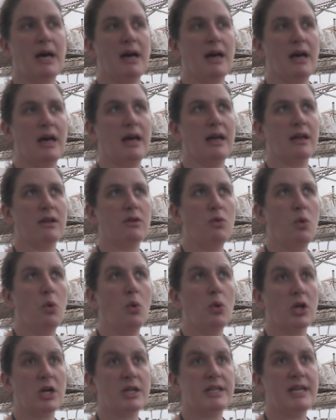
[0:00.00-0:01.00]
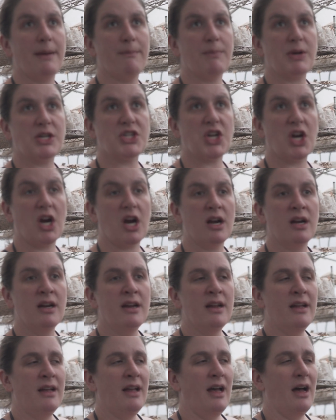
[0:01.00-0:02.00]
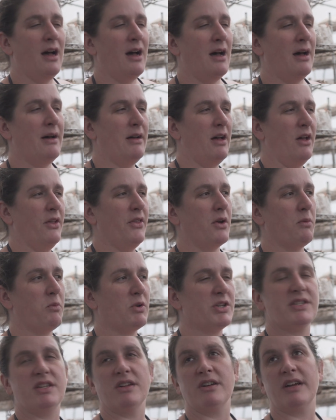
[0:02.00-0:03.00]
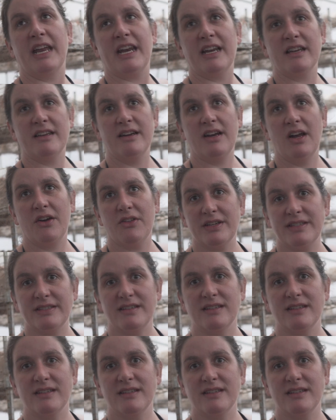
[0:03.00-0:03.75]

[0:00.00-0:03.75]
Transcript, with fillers: a cooler temperature, uh, although we're still getting to know the